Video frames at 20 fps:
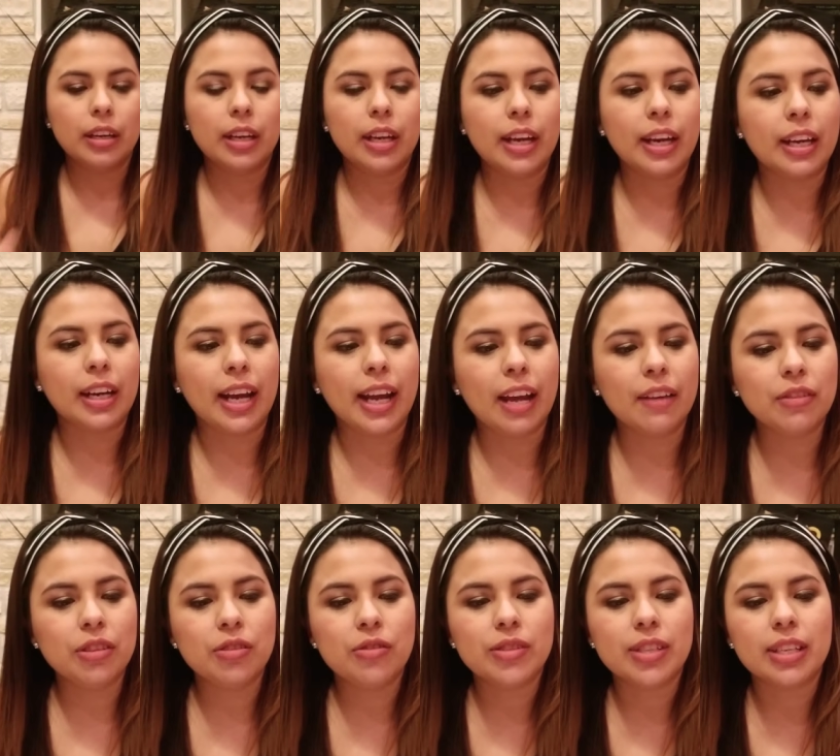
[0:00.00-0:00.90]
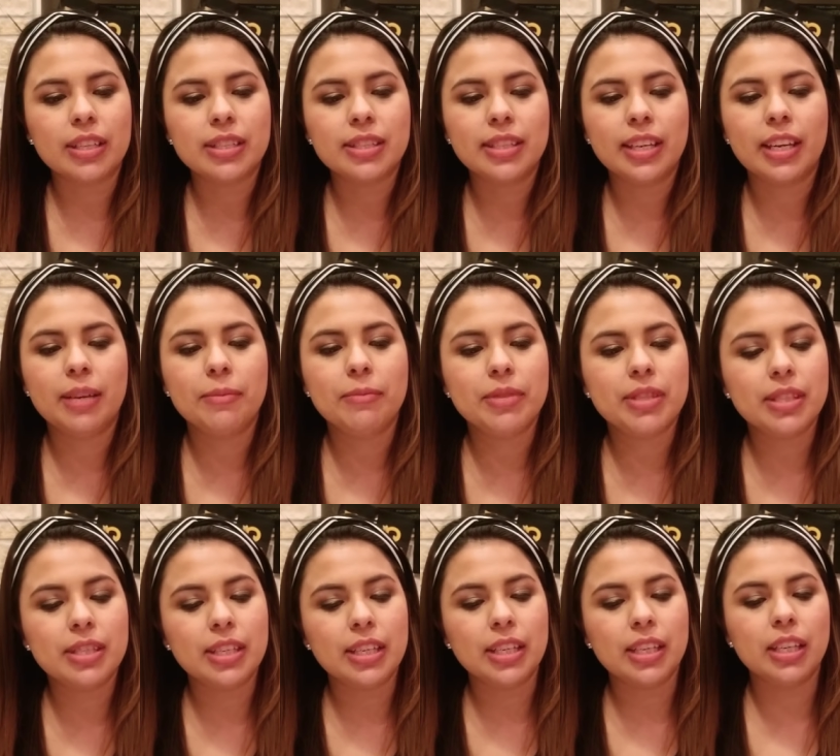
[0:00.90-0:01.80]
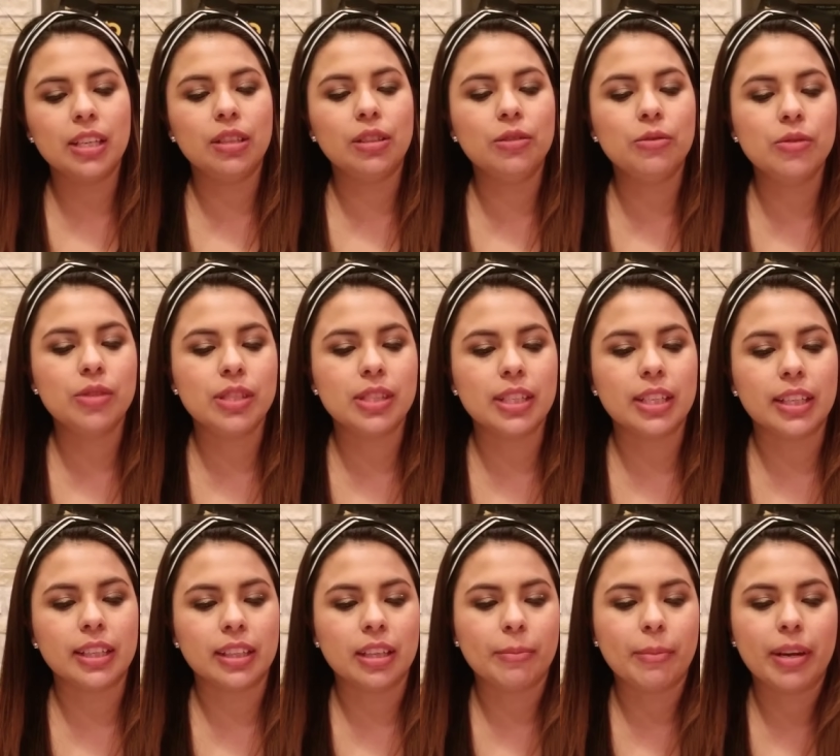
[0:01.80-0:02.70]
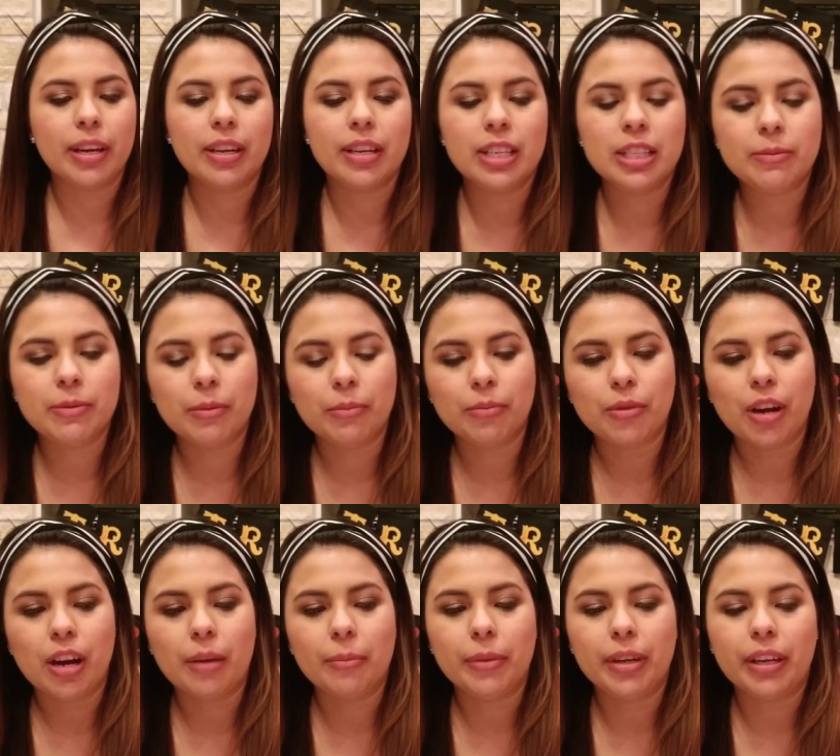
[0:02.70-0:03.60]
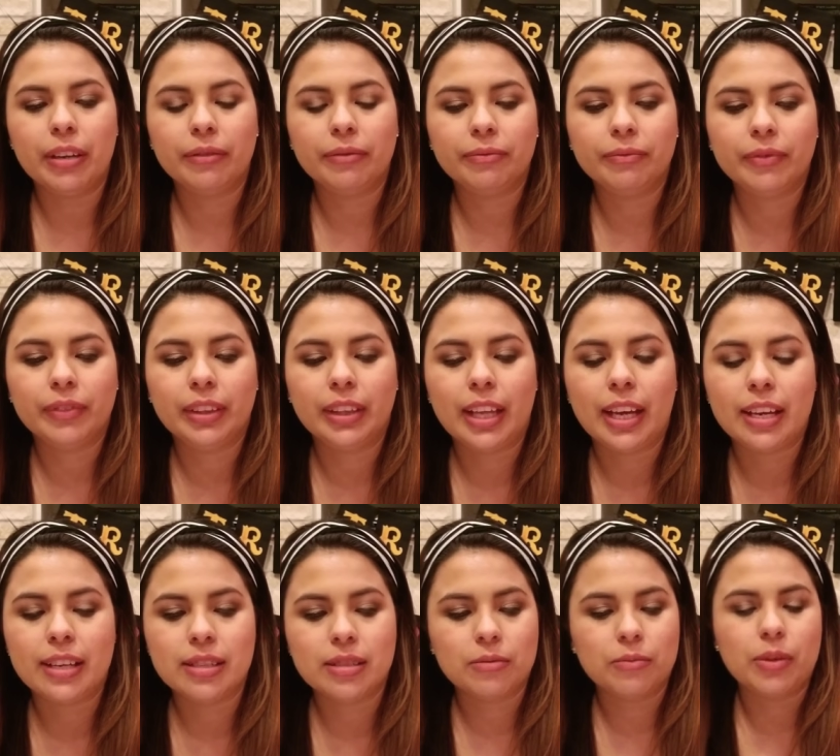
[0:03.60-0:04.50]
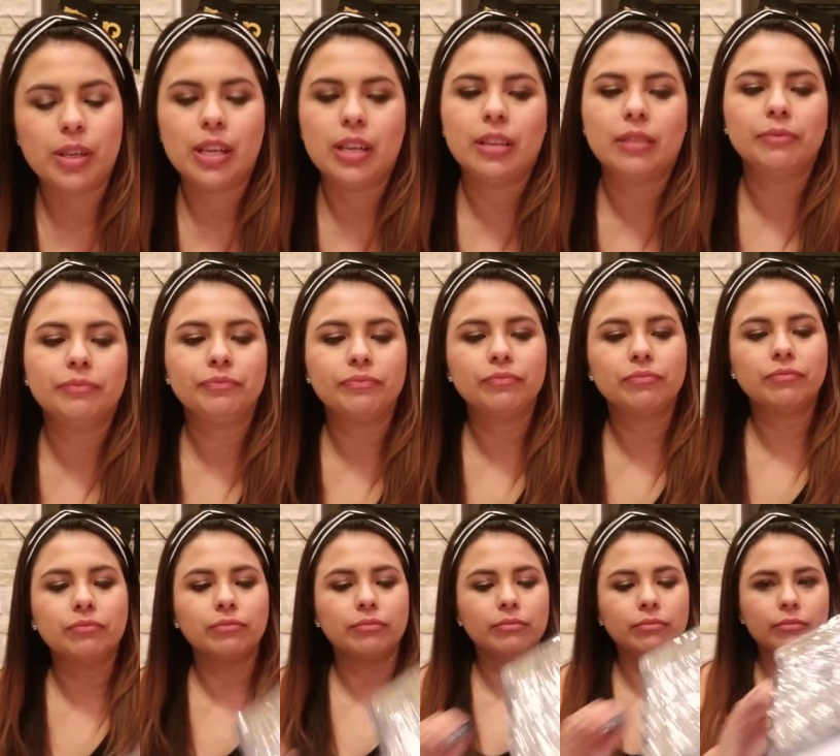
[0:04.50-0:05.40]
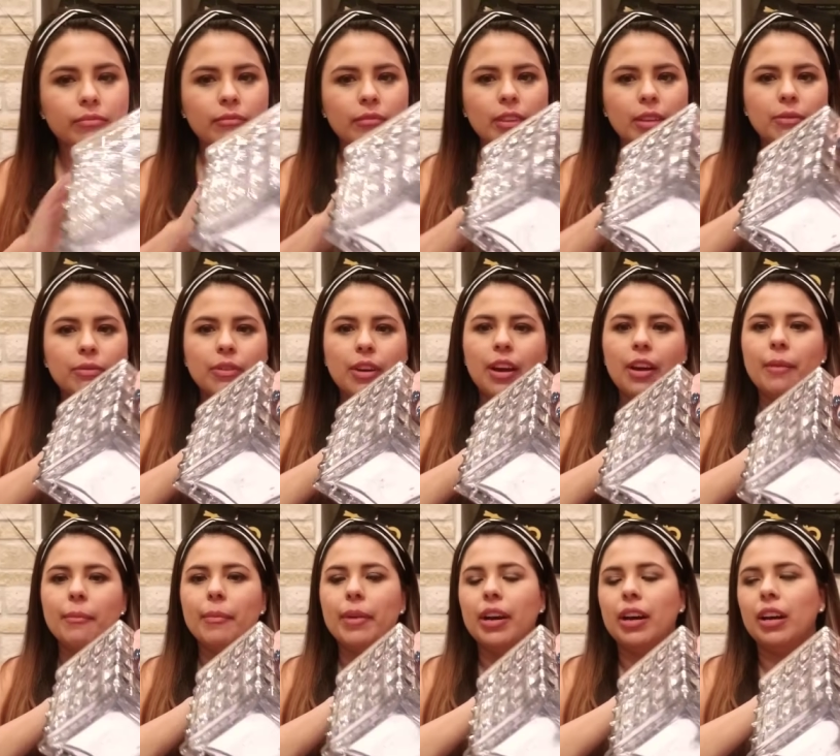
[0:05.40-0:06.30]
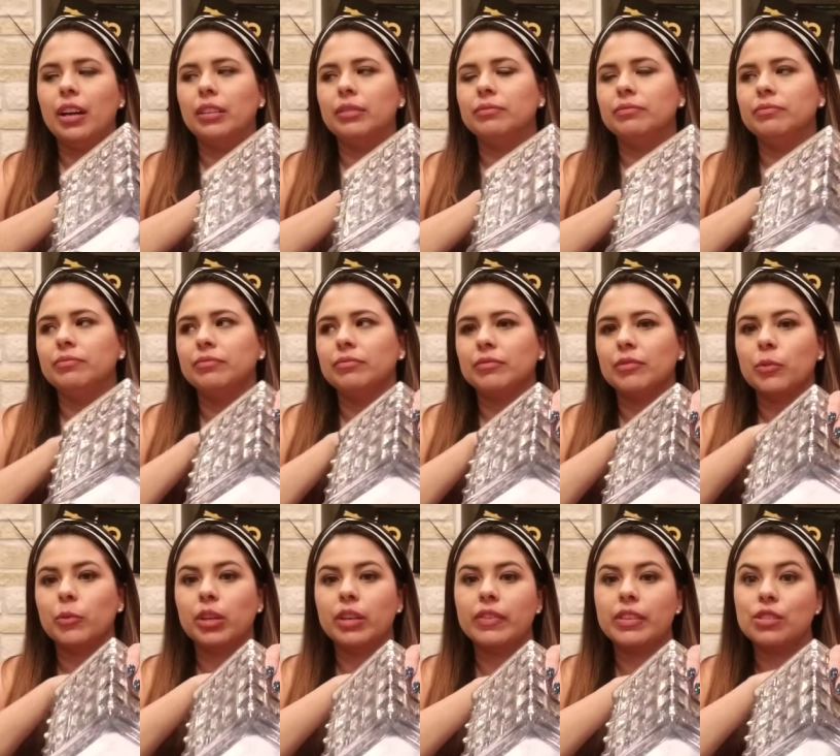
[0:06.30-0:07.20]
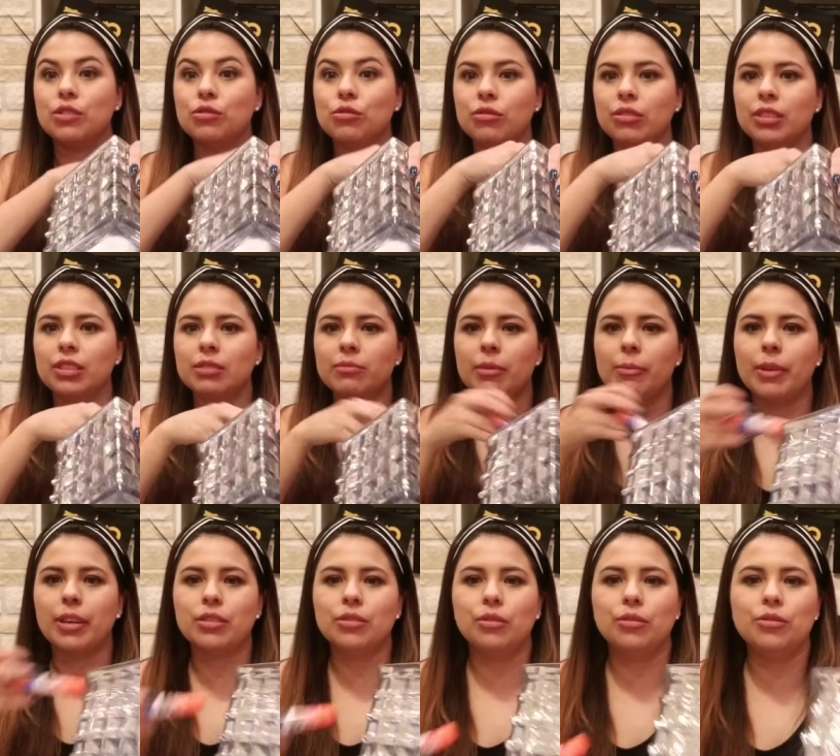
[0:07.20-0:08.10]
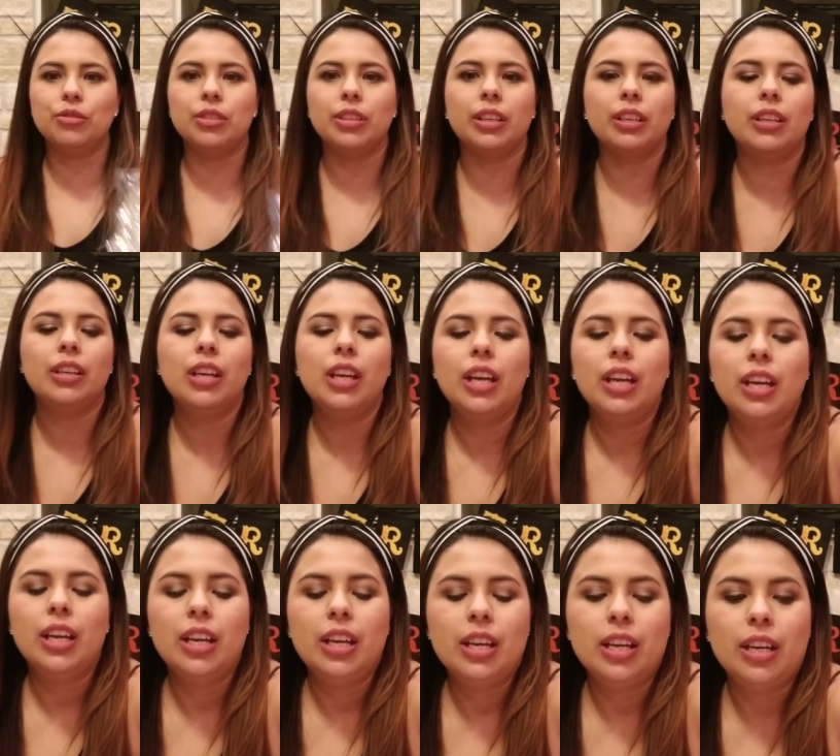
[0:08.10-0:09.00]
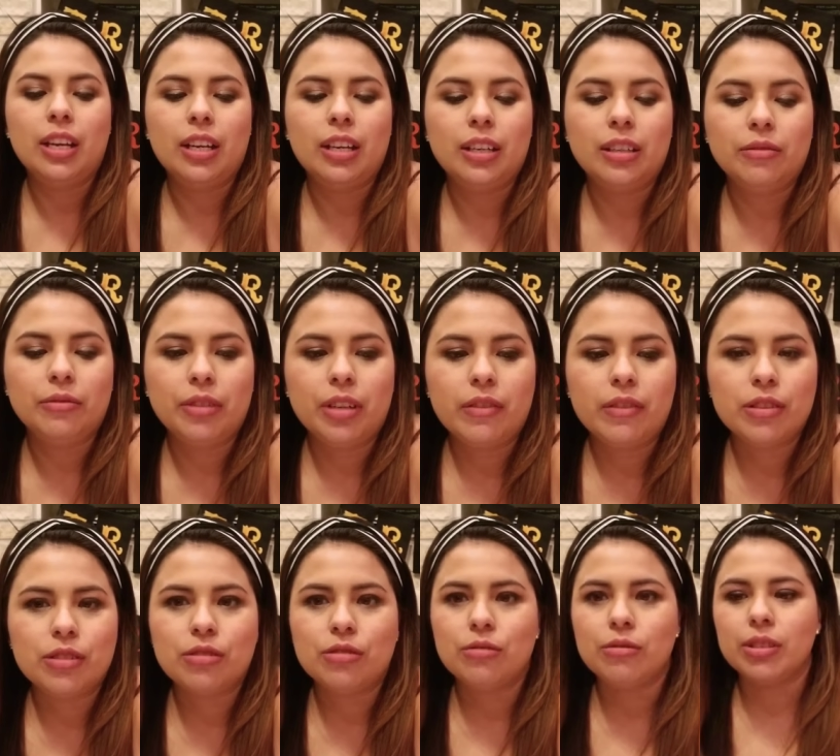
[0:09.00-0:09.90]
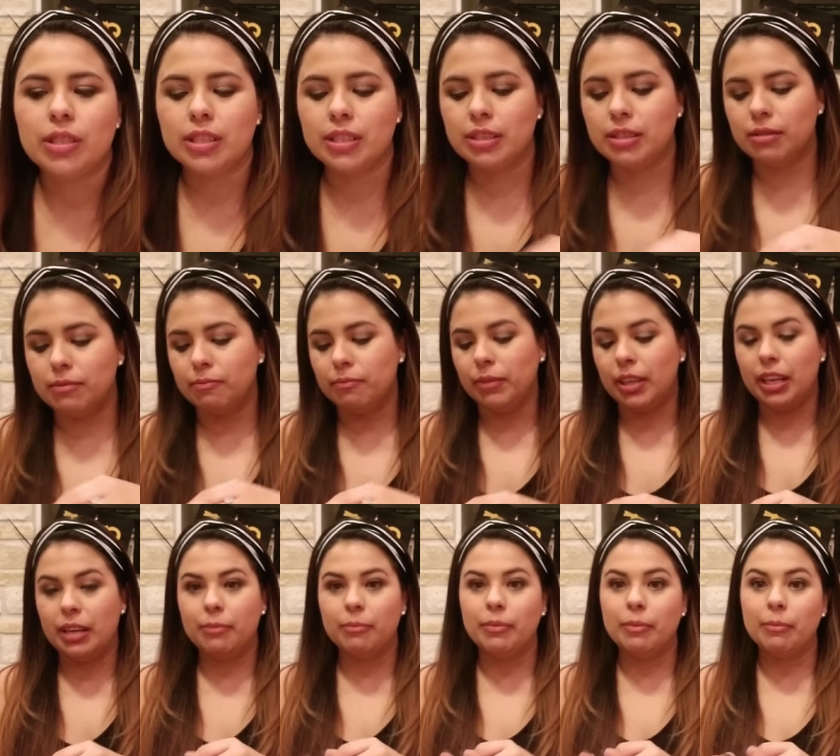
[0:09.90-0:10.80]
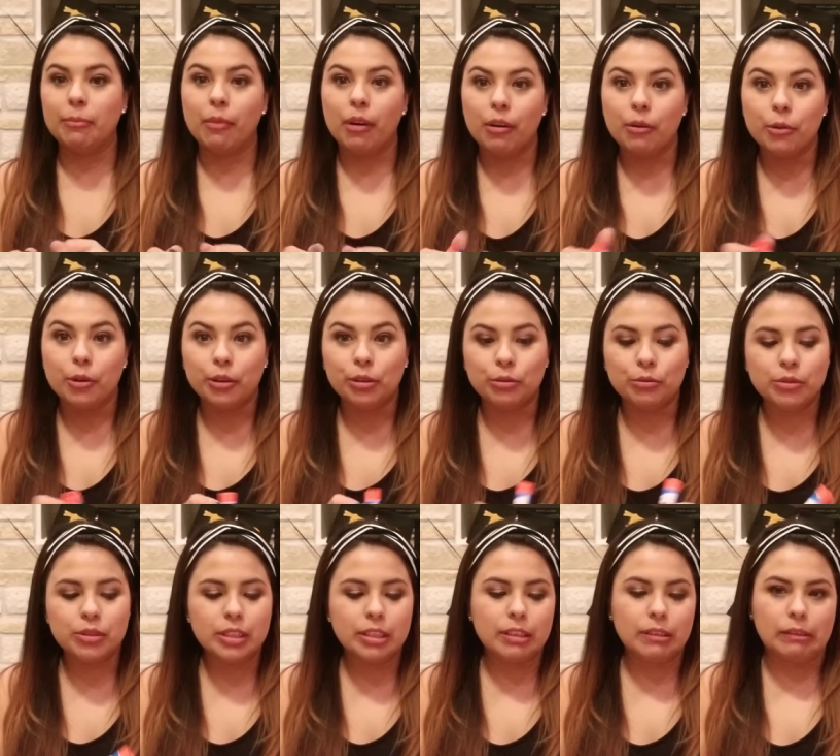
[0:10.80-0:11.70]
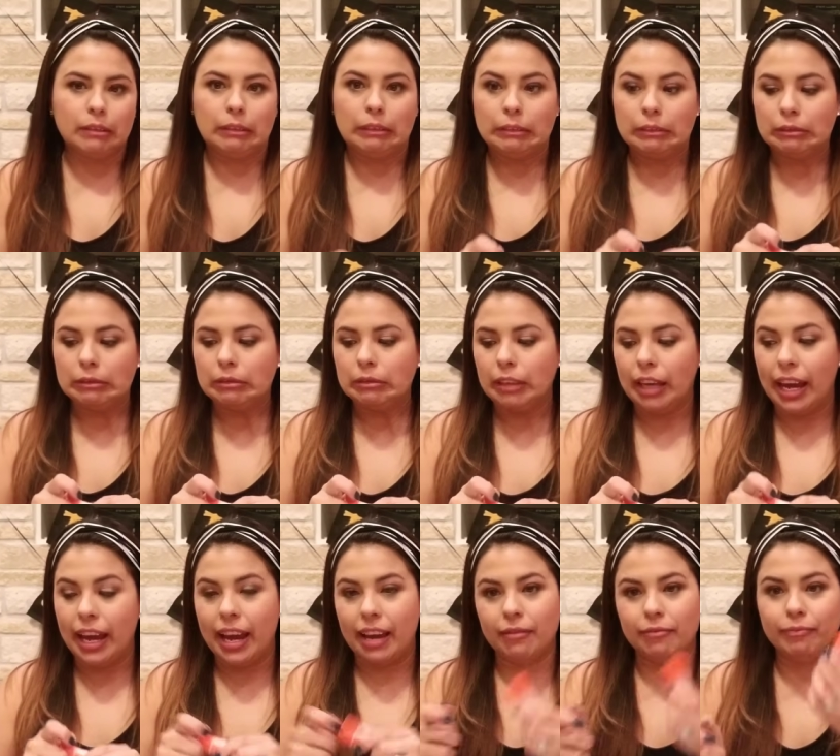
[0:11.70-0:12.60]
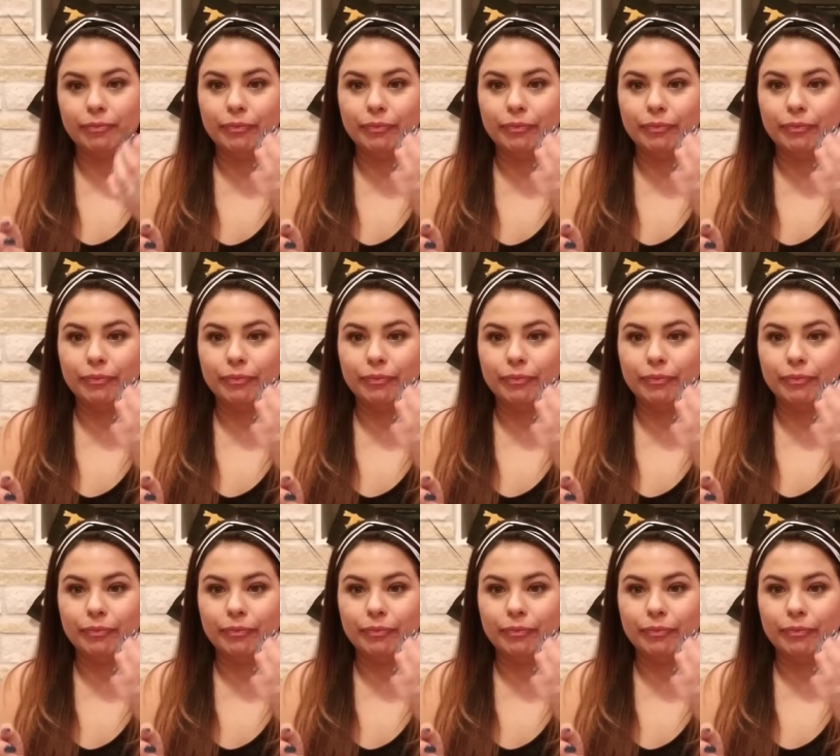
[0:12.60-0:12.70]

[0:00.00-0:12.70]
And I have to use that same stinky glue stick that my husband brought me last week from one of his students. Remember I told you that one of his students let him borrow a glue stick, and I had